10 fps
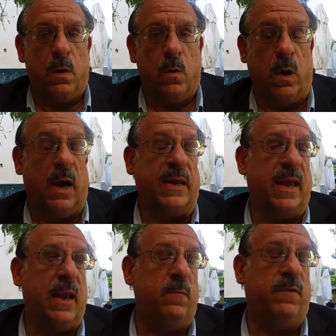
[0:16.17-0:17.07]
Well, I
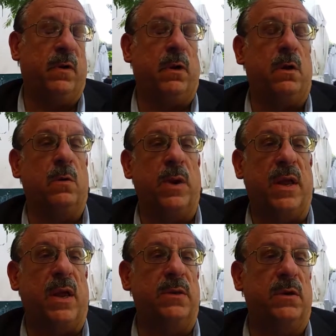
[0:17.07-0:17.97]
came for a long
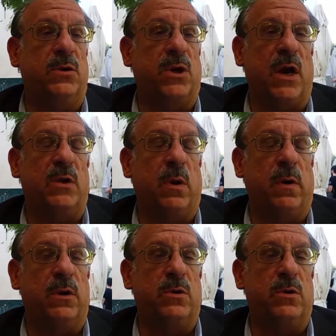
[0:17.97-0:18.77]
weekend in January